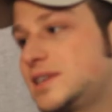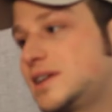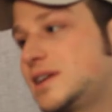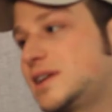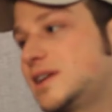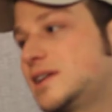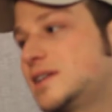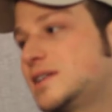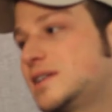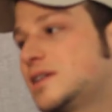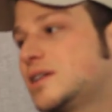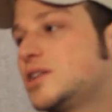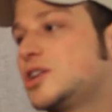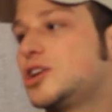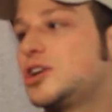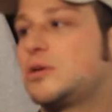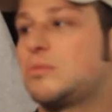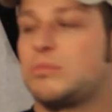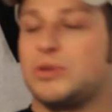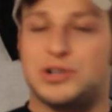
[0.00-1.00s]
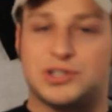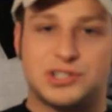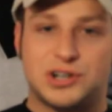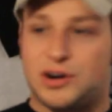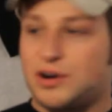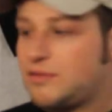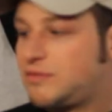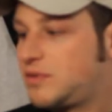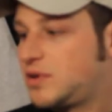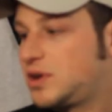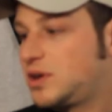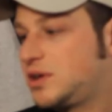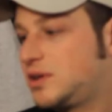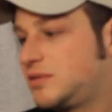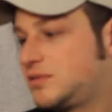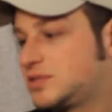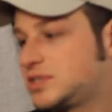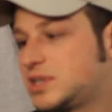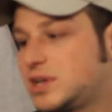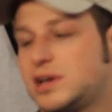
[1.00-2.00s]
and
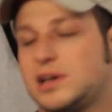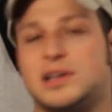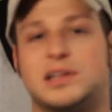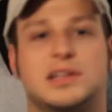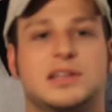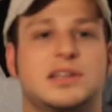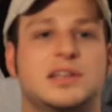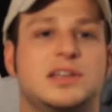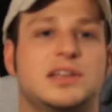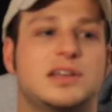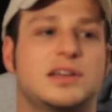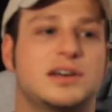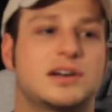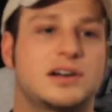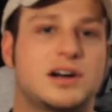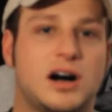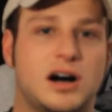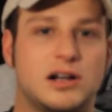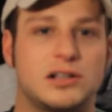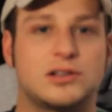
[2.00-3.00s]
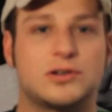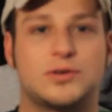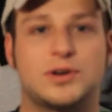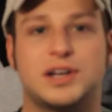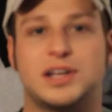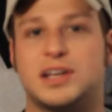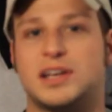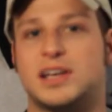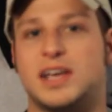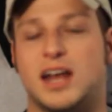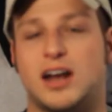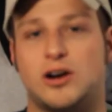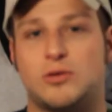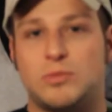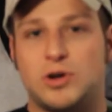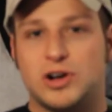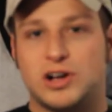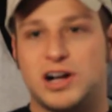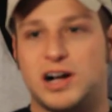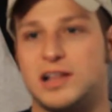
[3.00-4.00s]
preservatives, coloring,
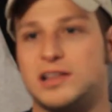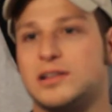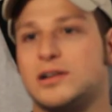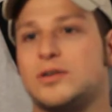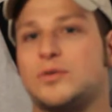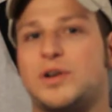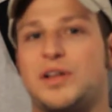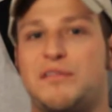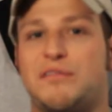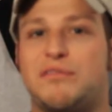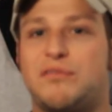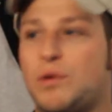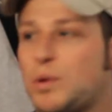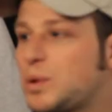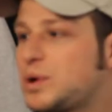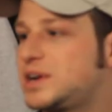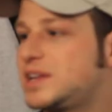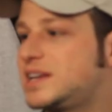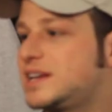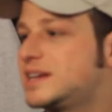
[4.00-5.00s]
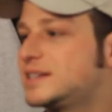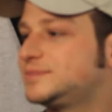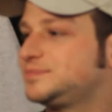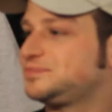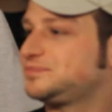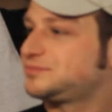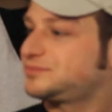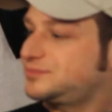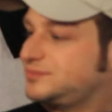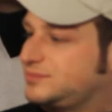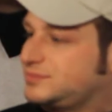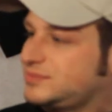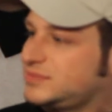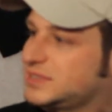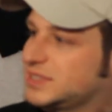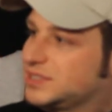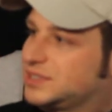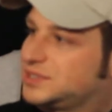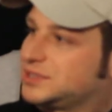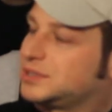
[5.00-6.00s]
caramel color, red 40.
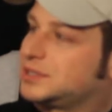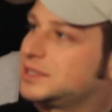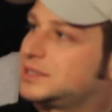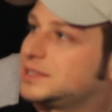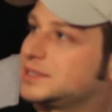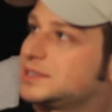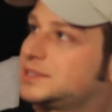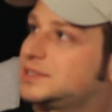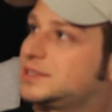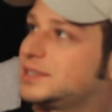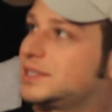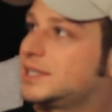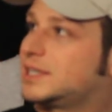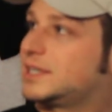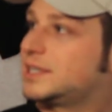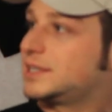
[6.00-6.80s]
So you get this.